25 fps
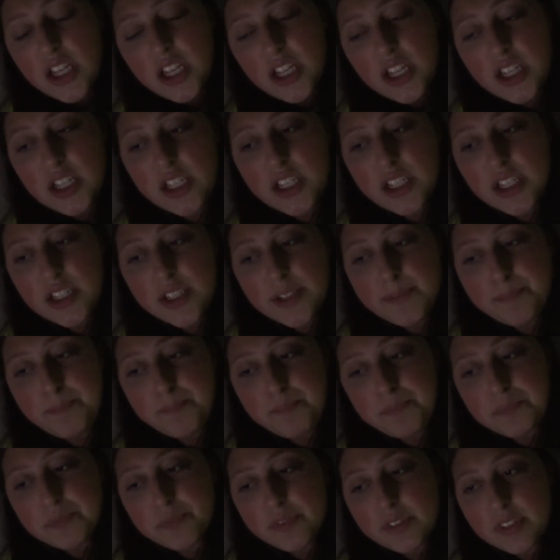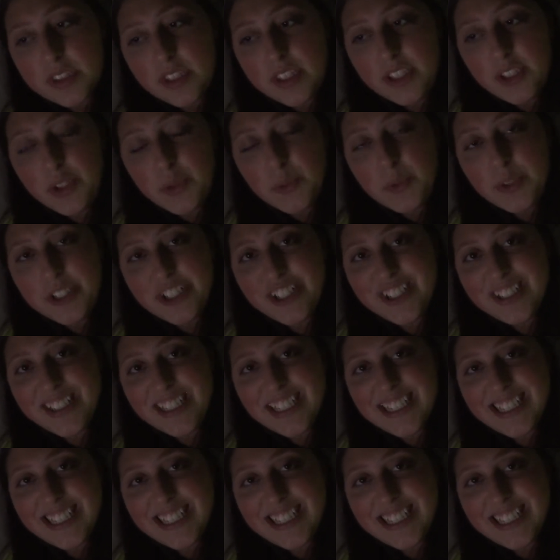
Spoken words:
which is